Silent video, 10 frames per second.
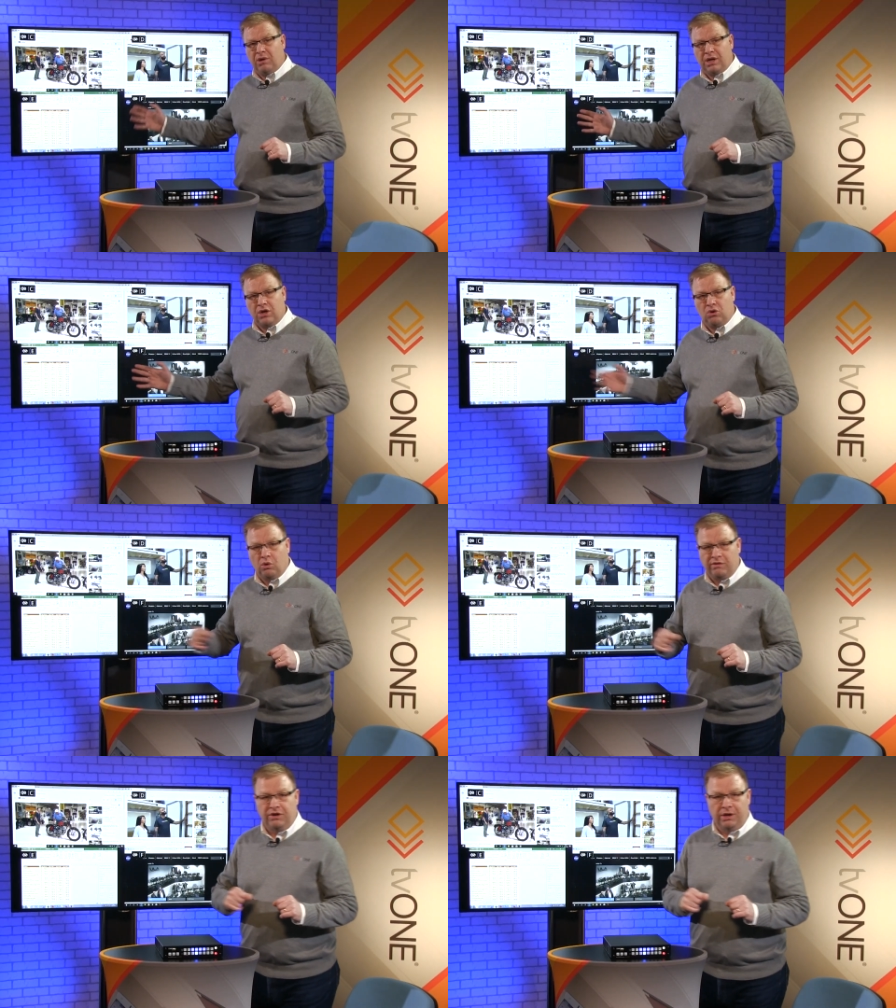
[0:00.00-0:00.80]
my
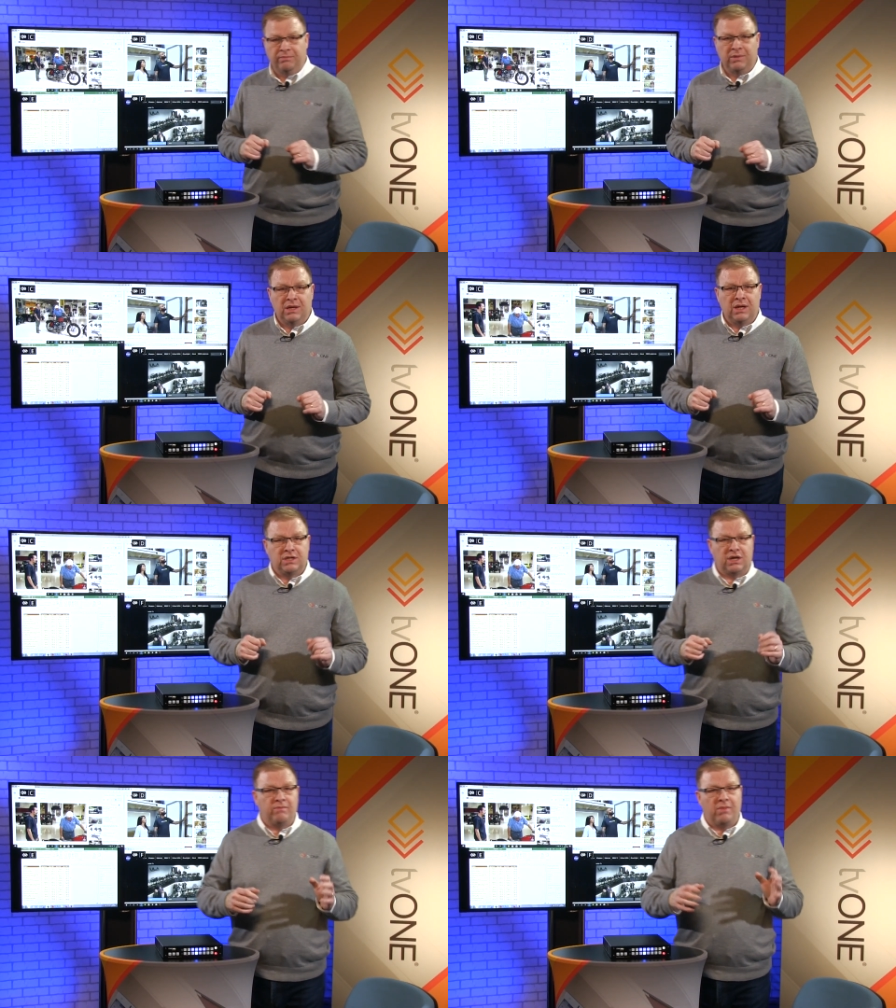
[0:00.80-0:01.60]
quad view.
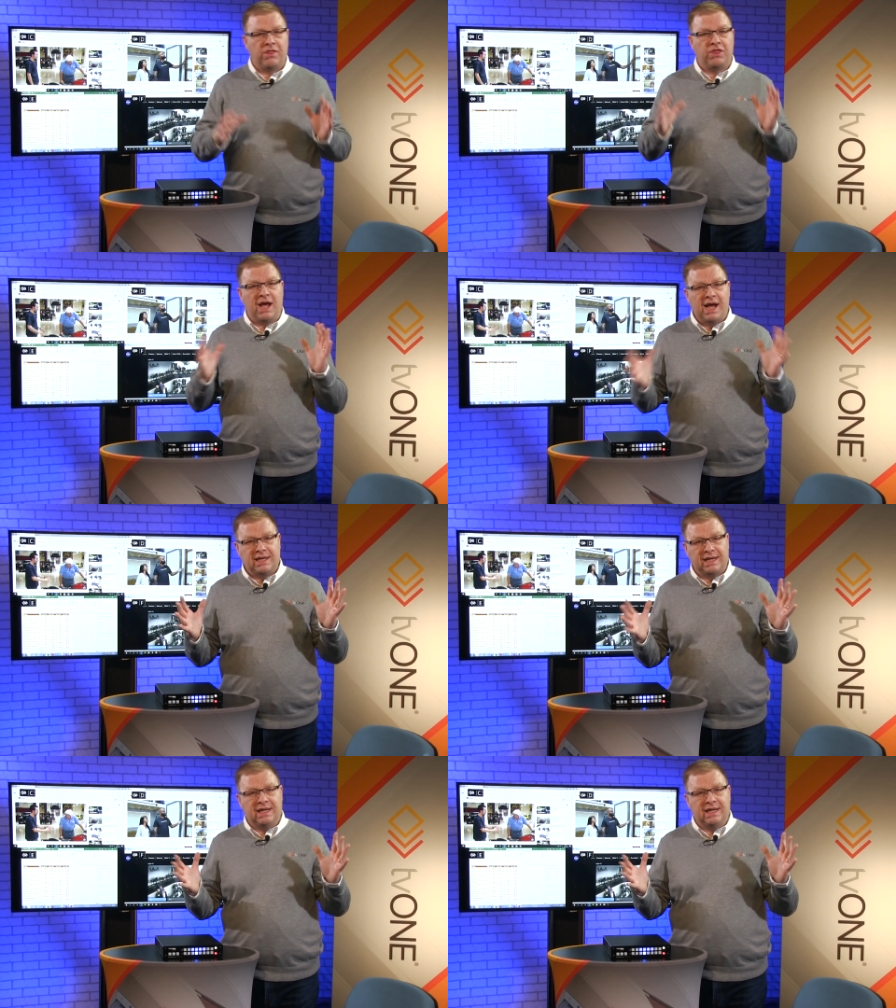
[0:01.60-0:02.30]
So that